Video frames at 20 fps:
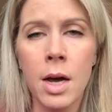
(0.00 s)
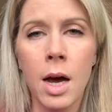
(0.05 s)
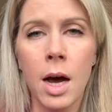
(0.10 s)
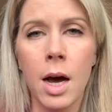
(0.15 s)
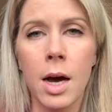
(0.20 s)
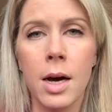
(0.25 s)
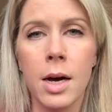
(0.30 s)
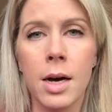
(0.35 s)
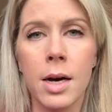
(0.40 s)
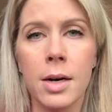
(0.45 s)

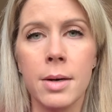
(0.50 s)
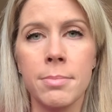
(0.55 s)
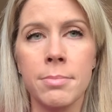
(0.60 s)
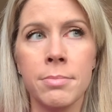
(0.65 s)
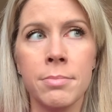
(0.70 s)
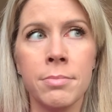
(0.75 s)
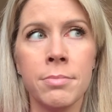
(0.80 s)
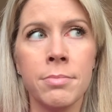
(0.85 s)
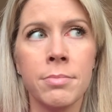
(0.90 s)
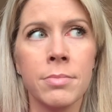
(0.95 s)

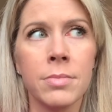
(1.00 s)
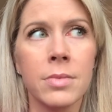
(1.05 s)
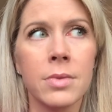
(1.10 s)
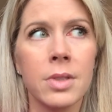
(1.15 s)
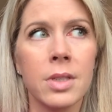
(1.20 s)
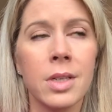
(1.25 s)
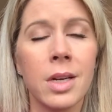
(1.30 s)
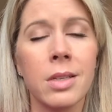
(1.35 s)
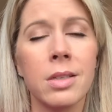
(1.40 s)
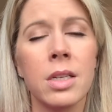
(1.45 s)

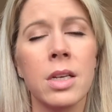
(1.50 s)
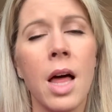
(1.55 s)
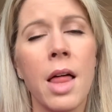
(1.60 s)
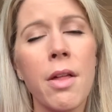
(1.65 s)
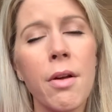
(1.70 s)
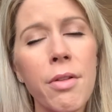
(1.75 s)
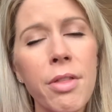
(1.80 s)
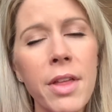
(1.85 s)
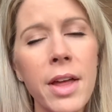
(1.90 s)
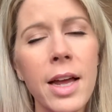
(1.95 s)
Because
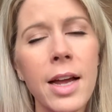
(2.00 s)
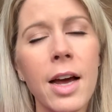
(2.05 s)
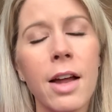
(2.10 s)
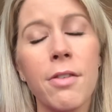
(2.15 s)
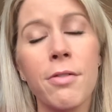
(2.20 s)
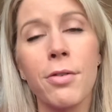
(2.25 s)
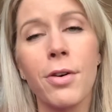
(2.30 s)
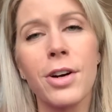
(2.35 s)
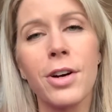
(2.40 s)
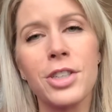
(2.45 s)
another thing,
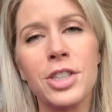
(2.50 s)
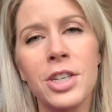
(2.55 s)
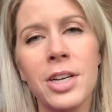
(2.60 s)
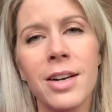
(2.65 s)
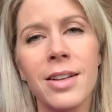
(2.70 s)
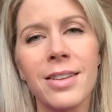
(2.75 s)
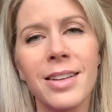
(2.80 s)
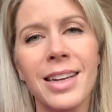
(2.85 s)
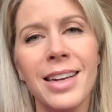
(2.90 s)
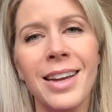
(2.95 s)

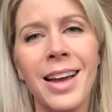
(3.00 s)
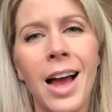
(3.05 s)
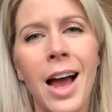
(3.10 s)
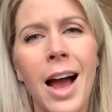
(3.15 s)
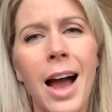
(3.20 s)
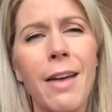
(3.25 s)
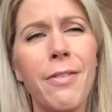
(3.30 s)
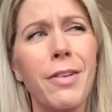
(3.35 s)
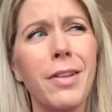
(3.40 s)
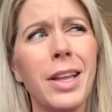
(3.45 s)
unfortunately,
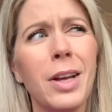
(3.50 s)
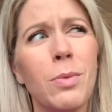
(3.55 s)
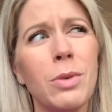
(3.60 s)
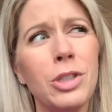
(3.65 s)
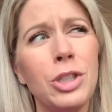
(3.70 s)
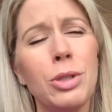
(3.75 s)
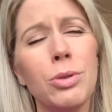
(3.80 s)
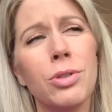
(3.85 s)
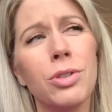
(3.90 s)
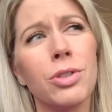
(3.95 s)
I feel like once
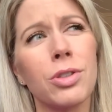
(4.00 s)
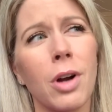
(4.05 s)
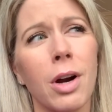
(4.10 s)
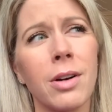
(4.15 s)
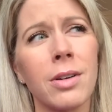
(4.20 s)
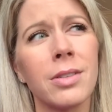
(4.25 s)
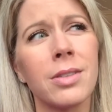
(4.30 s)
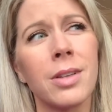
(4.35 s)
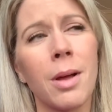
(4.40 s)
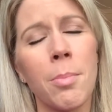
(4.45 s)
you
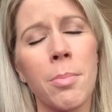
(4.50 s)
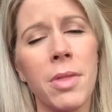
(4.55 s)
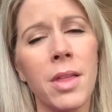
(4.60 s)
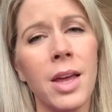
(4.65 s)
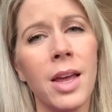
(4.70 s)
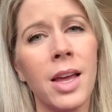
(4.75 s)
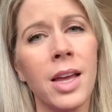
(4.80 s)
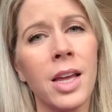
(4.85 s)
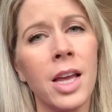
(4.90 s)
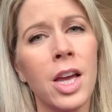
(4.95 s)
start
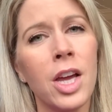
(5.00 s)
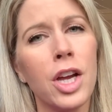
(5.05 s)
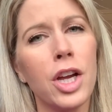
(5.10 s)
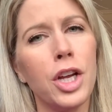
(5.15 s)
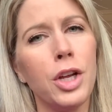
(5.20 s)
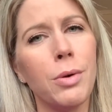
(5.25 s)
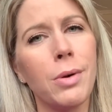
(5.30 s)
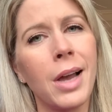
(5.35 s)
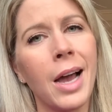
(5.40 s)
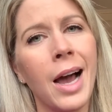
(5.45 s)
something,
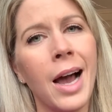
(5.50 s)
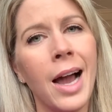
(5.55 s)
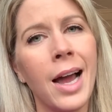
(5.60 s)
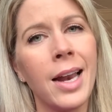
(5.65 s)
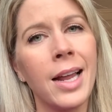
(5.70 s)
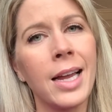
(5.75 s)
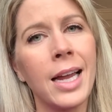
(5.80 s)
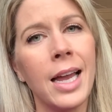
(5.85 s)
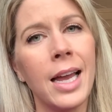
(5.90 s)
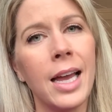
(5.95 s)
you kind
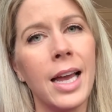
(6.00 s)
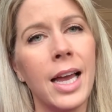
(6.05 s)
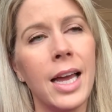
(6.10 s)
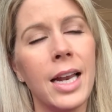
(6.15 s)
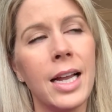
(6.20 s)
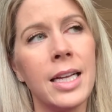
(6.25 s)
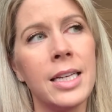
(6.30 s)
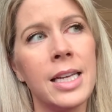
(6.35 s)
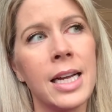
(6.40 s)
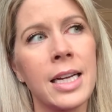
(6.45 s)
of get
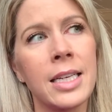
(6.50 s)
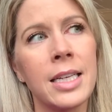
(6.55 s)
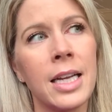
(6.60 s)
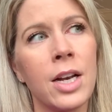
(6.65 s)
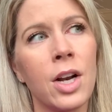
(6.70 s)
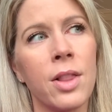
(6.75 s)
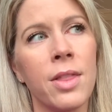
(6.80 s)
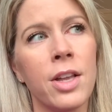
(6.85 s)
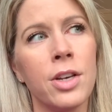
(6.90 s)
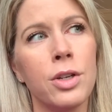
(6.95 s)
addicted,
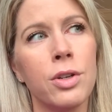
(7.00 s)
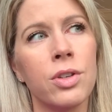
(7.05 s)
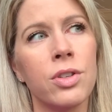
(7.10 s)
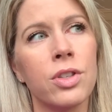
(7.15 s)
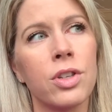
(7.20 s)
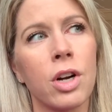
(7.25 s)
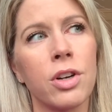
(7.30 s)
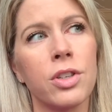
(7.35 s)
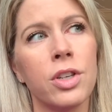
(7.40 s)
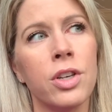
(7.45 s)
and then you
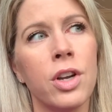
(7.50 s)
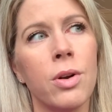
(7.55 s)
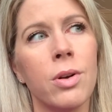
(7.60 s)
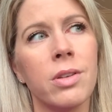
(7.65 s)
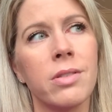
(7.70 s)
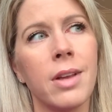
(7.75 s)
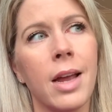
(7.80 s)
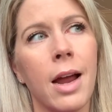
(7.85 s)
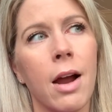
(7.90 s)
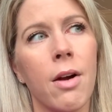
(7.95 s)
start to
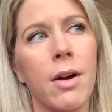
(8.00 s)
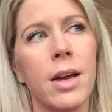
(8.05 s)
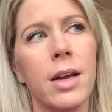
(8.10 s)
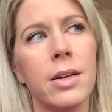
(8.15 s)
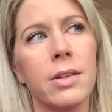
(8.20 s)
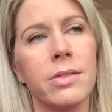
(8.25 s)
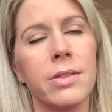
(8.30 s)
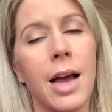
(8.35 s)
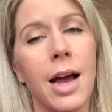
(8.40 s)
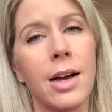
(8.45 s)
notice
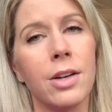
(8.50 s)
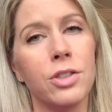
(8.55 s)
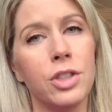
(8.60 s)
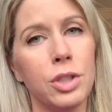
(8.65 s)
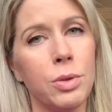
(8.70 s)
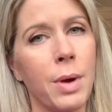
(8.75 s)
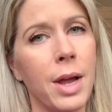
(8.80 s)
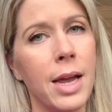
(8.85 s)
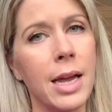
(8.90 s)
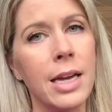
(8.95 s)
areas as
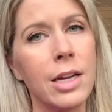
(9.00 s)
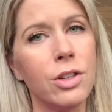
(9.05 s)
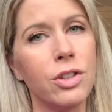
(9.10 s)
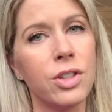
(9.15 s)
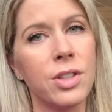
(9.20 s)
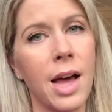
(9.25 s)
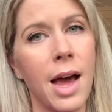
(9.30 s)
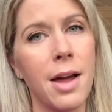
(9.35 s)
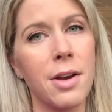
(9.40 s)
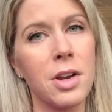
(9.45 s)
you age
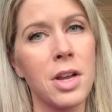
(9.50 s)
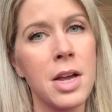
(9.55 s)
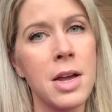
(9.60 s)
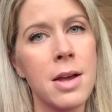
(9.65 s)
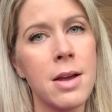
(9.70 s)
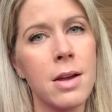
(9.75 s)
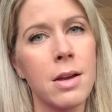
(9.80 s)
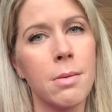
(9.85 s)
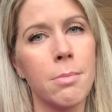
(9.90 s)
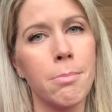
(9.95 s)
that
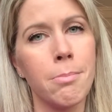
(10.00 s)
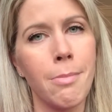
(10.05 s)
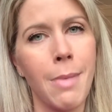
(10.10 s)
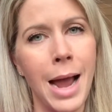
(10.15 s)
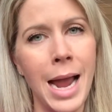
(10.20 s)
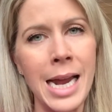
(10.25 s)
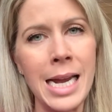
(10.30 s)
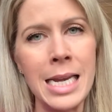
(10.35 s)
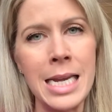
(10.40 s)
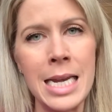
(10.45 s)

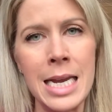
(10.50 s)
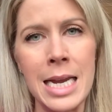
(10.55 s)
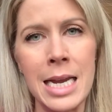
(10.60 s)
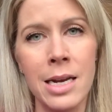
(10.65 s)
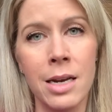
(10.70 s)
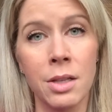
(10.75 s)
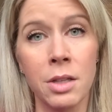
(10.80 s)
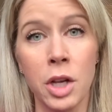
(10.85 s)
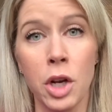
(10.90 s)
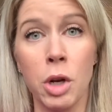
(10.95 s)
might need
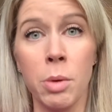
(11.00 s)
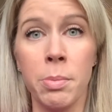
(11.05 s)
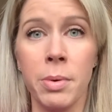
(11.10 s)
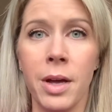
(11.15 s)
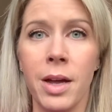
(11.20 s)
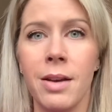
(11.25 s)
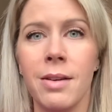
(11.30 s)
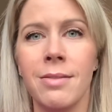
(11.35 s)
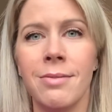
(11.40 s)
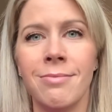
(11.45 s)
a little bit